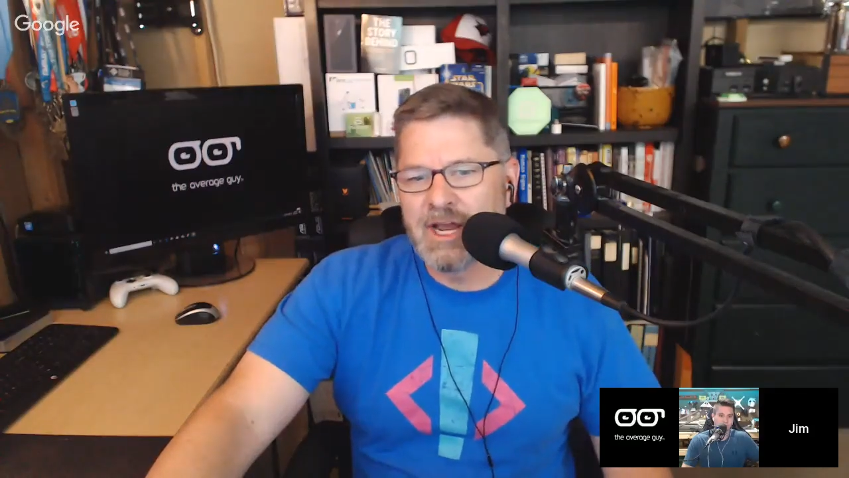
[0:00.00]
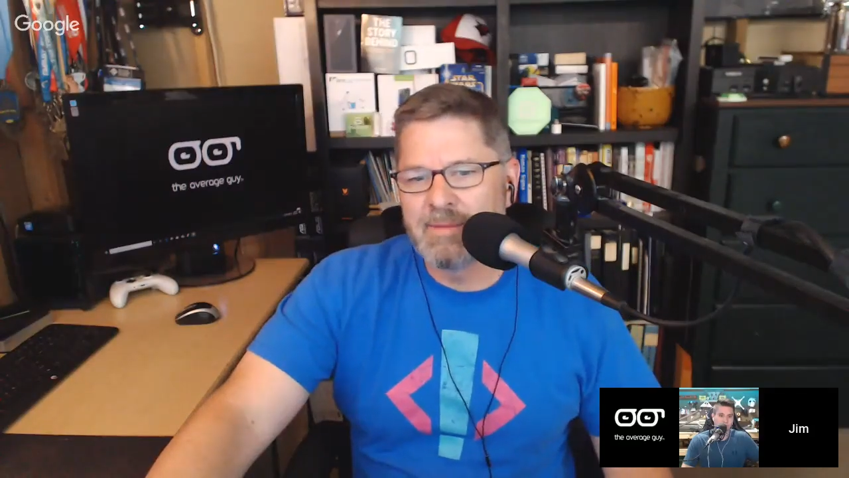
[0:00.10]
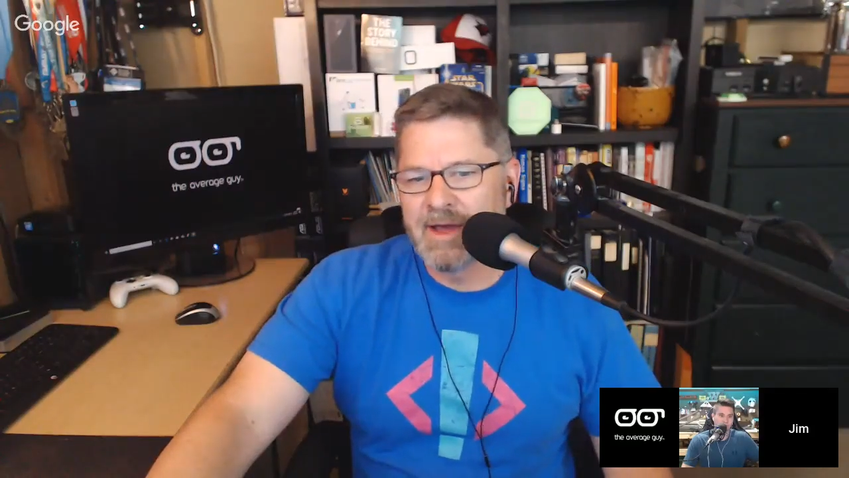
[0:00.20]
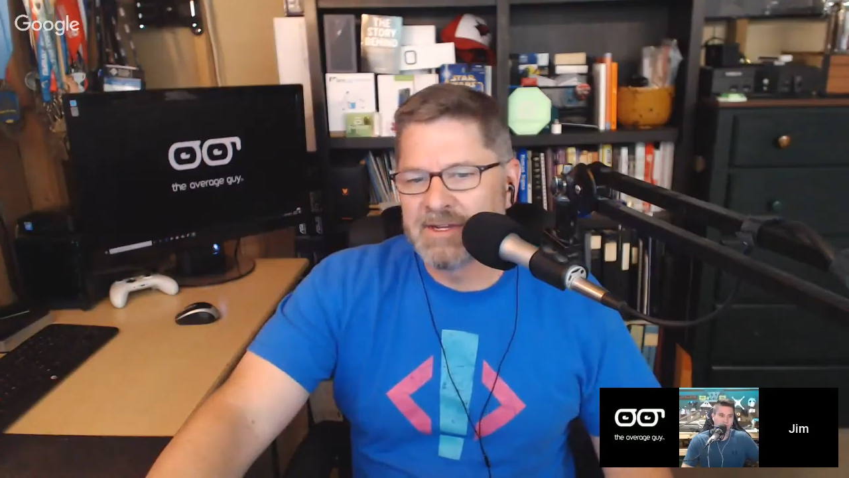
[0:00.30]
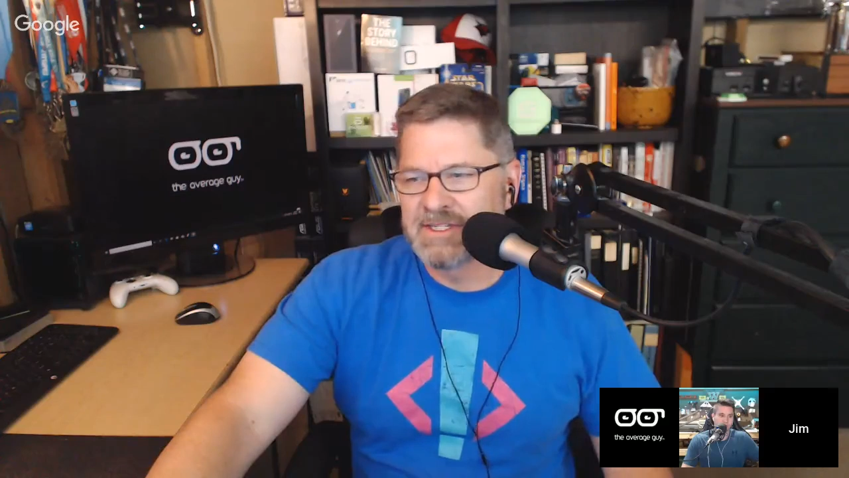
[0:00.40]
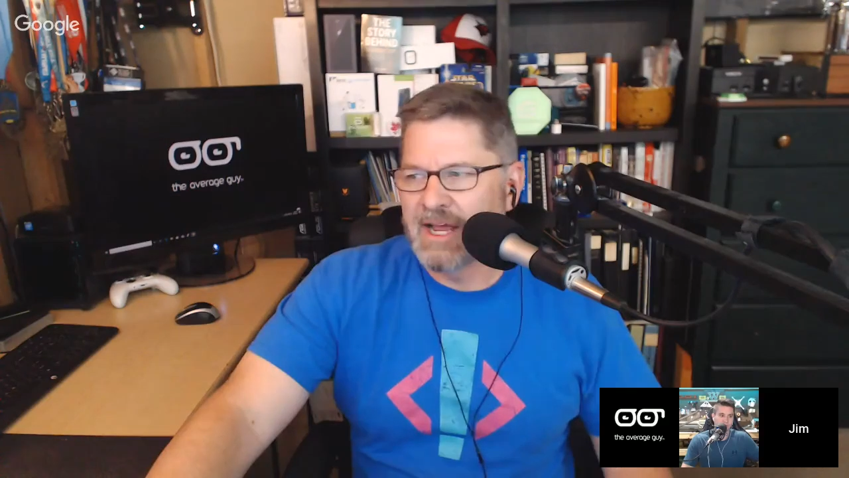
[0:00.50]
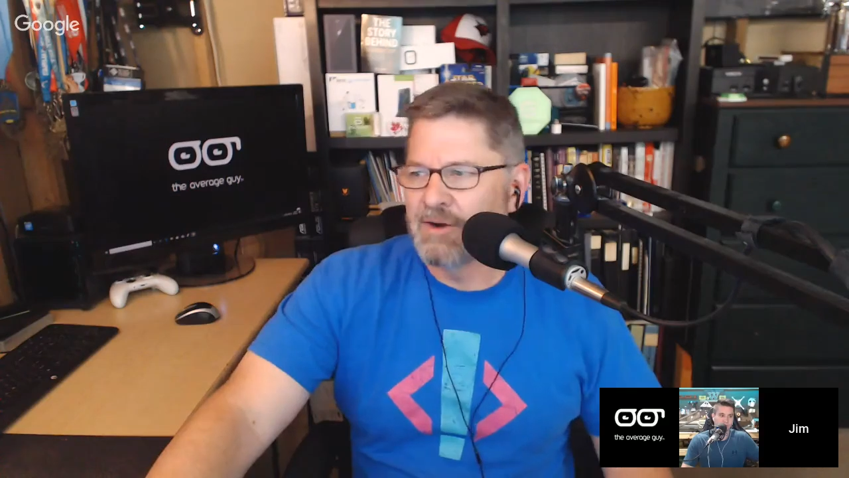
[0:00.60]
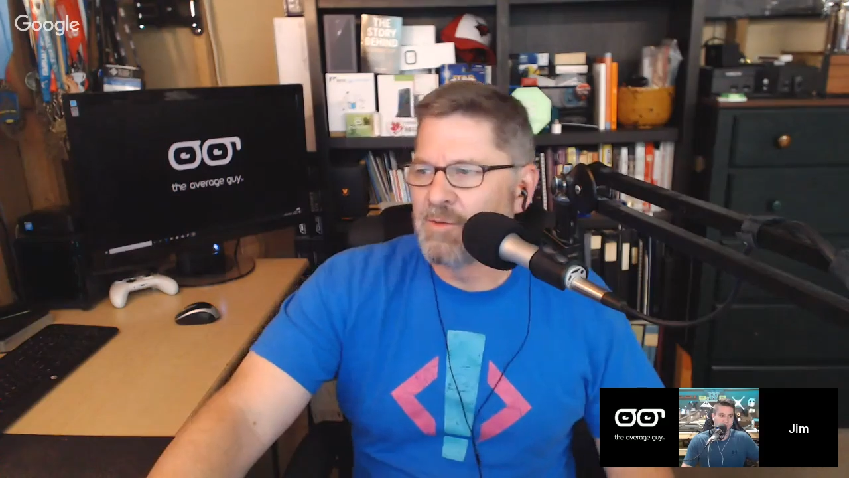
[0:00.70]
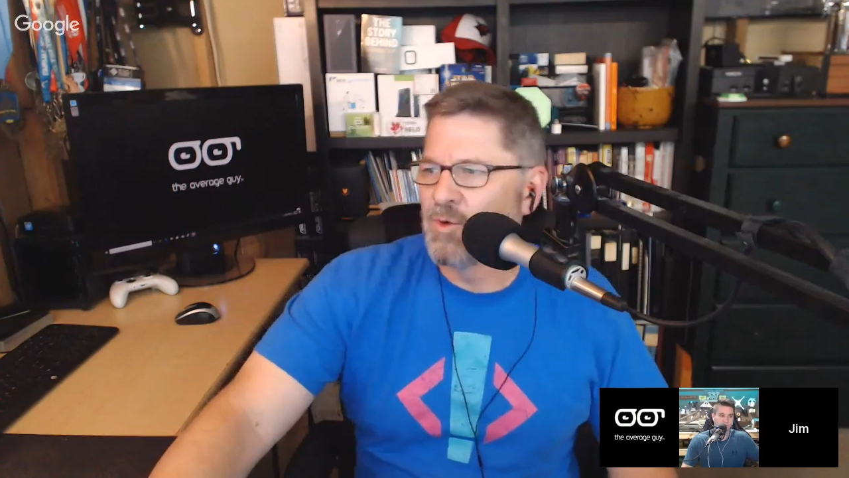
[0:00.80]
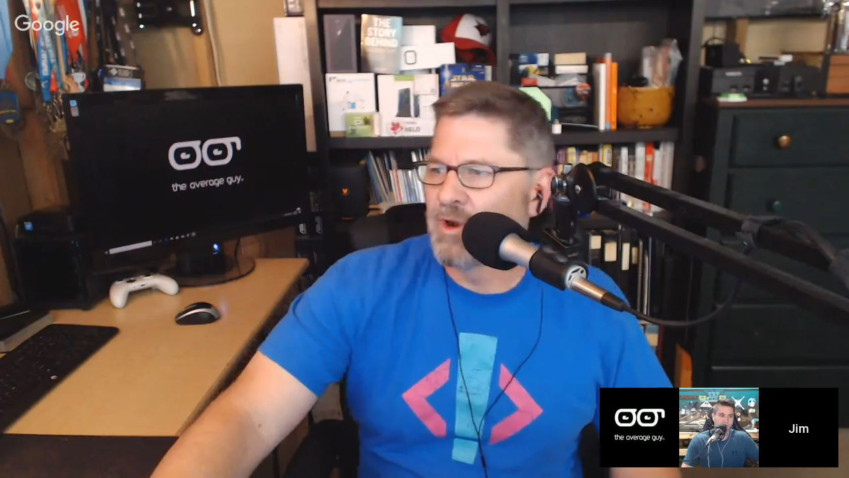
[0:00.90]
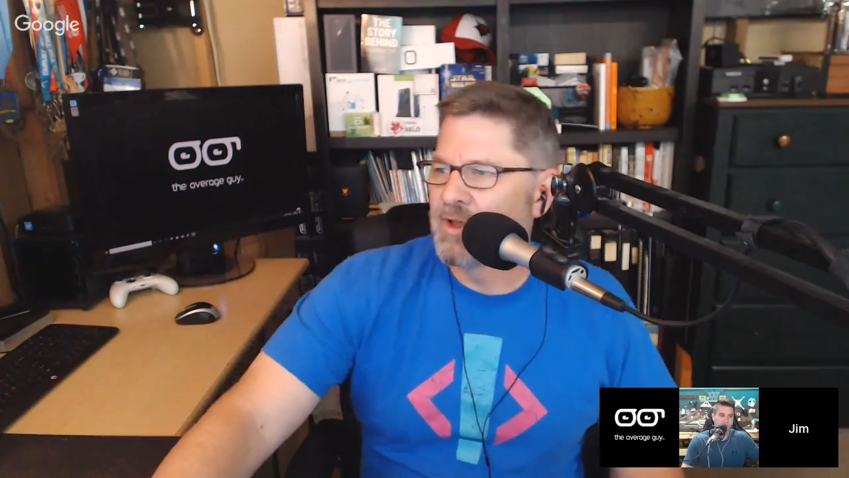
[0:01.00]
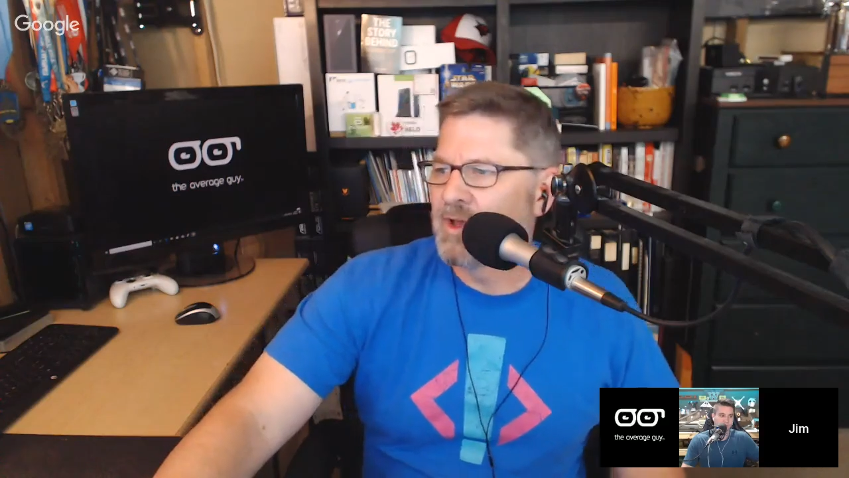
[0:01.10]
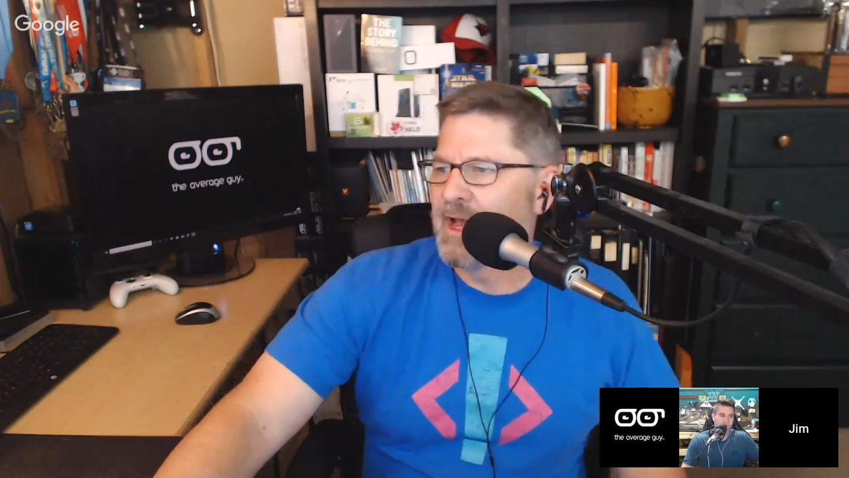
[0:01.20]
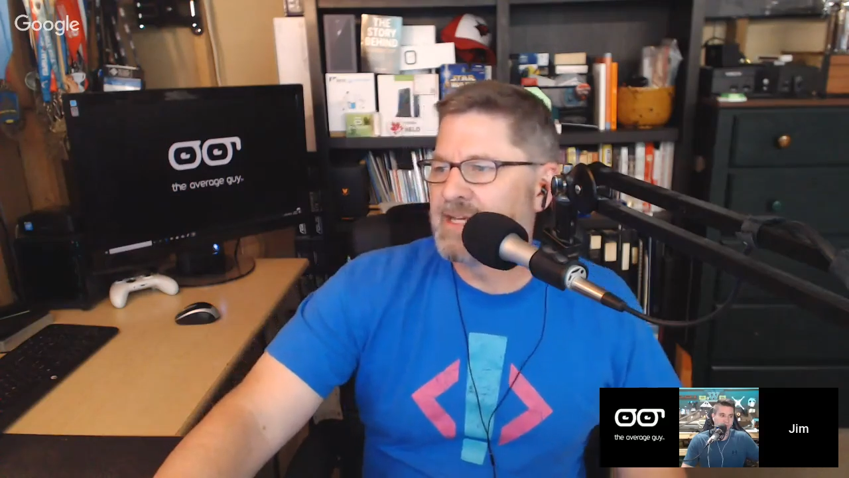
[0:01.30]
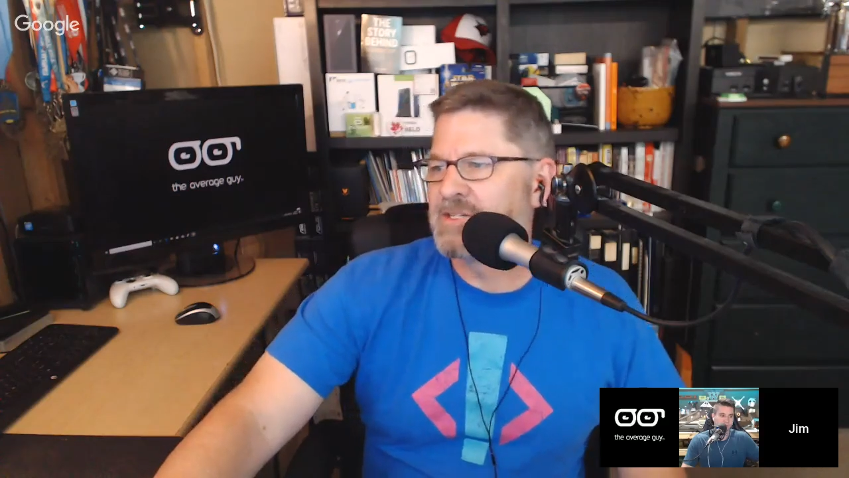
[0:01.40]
chat about it Saturday morning.